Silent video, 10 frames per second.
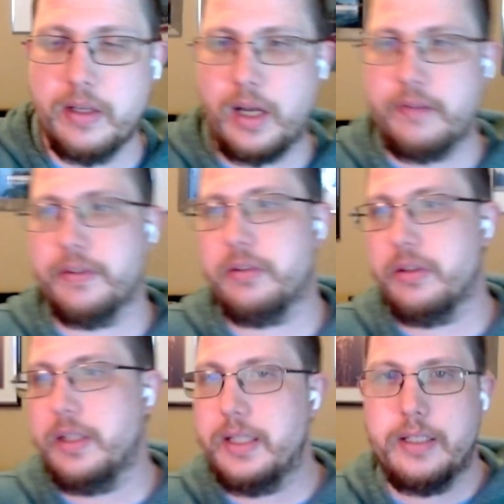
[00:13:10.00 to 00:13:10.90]

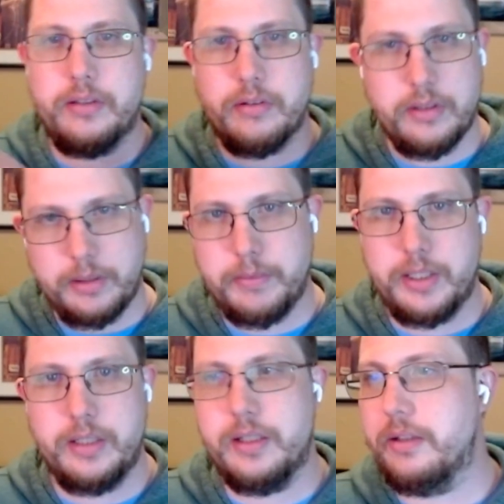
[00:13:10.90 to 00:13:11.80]
Obviously, it's
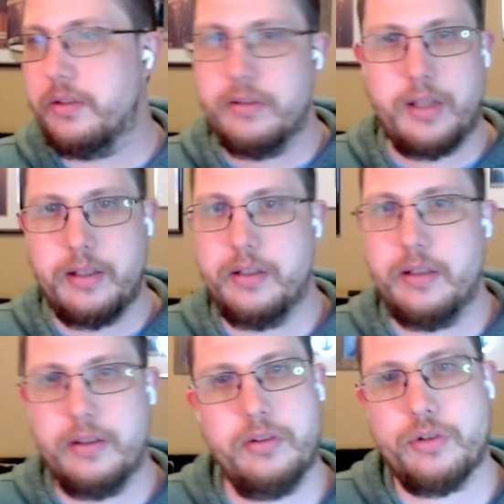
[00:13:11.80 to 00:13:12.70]
limited. It's intended
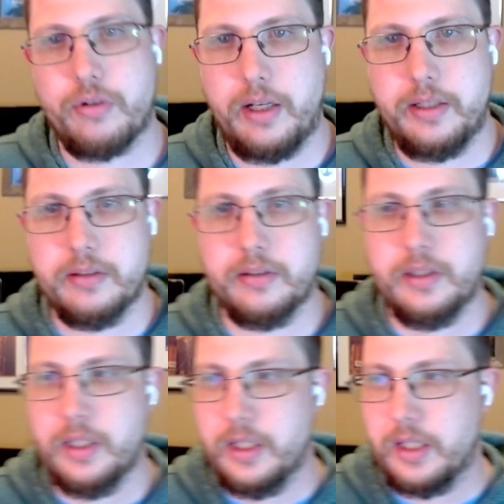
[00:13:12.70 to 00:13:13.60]
as a trial,
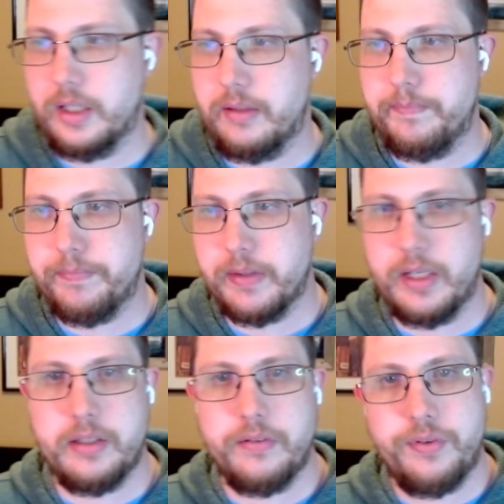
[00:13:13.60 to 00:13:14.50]
and
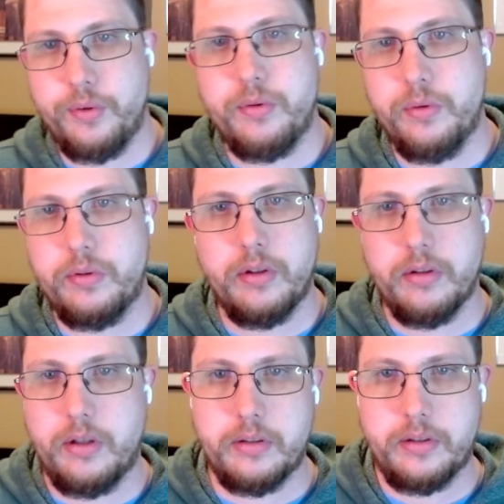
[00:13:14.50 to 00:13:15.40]
if you use it
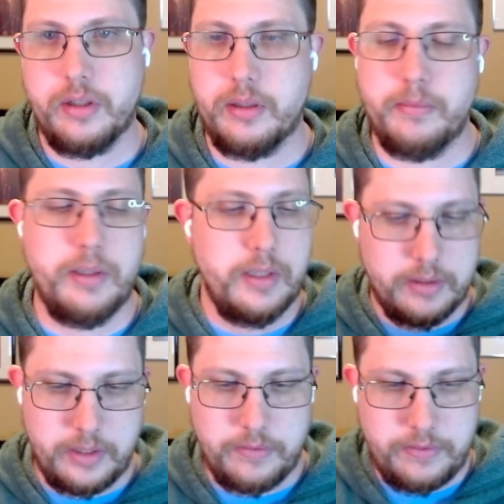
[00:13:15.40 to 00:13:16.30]
long term,
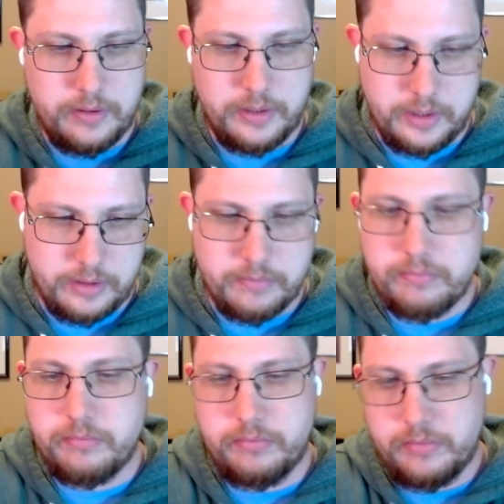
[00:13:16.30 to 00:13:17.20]
definitely
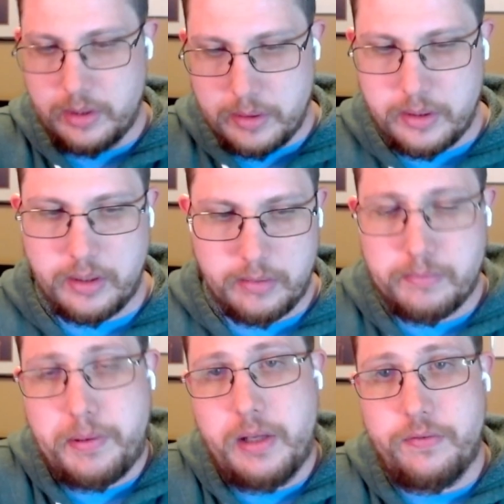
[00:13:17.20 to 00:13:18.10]

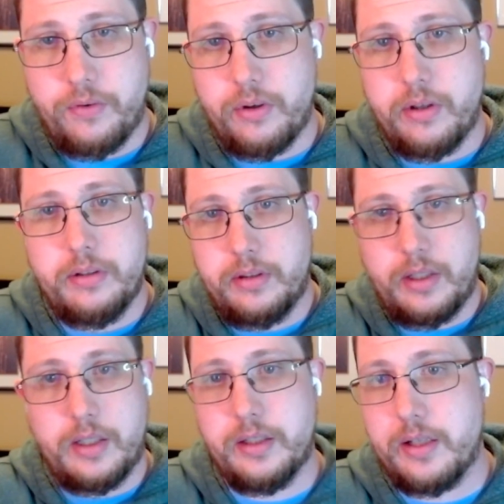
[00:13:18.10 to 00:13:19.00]
pay for
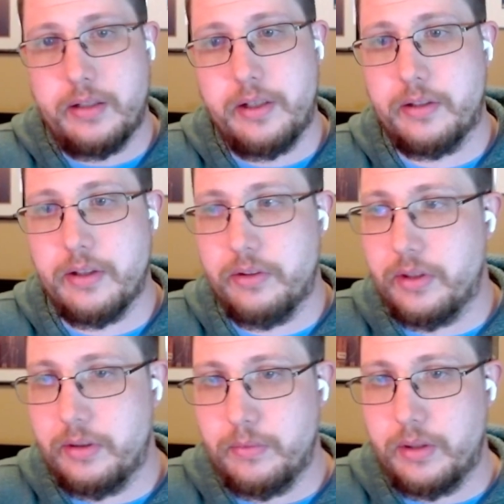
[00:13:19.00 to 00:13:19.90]
it. Contact us,
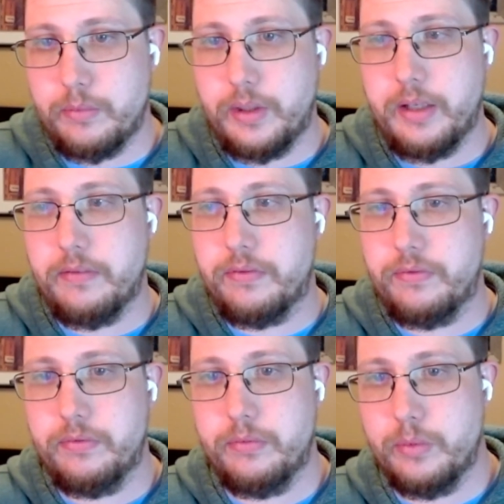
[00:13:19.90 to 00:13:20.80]
and we have
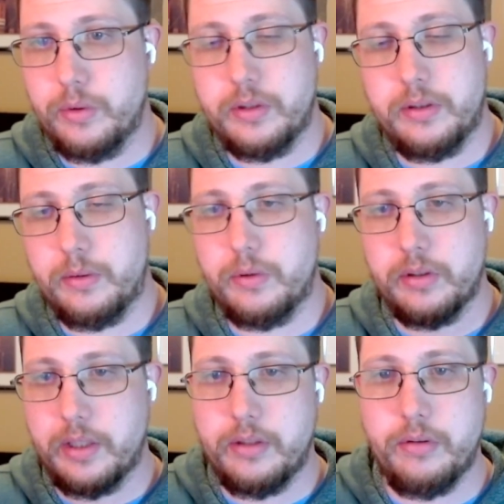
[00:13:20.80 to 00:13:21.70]
we'll
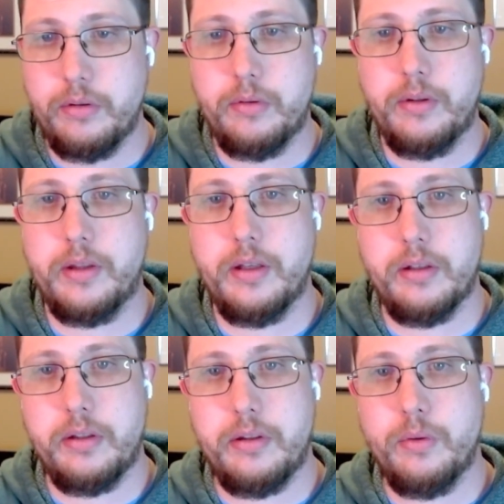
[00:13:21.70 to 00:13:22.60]
get you
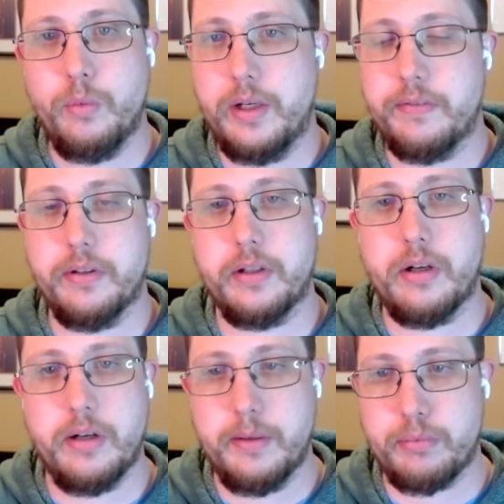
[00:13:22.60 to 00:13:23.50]
the whatever the
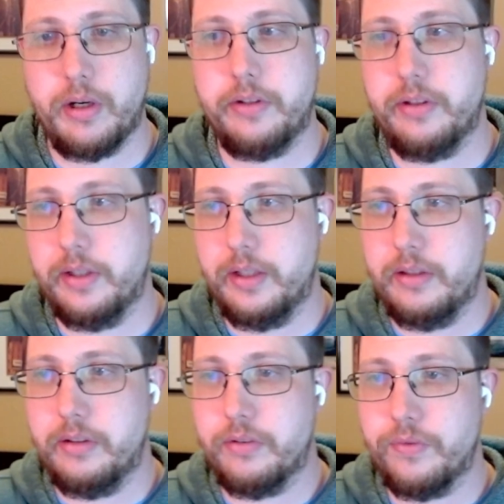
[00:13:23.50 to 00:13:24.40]
current pricing
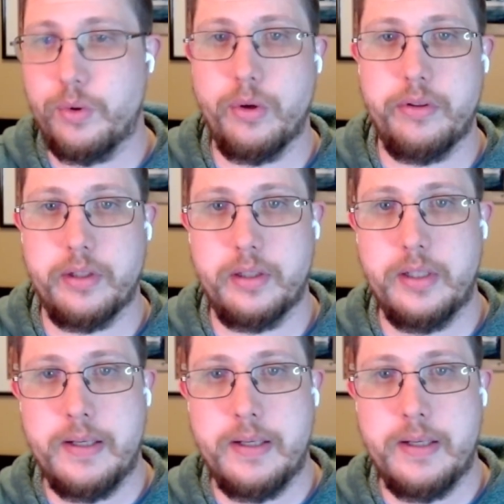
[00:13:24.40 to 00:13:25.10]
is for the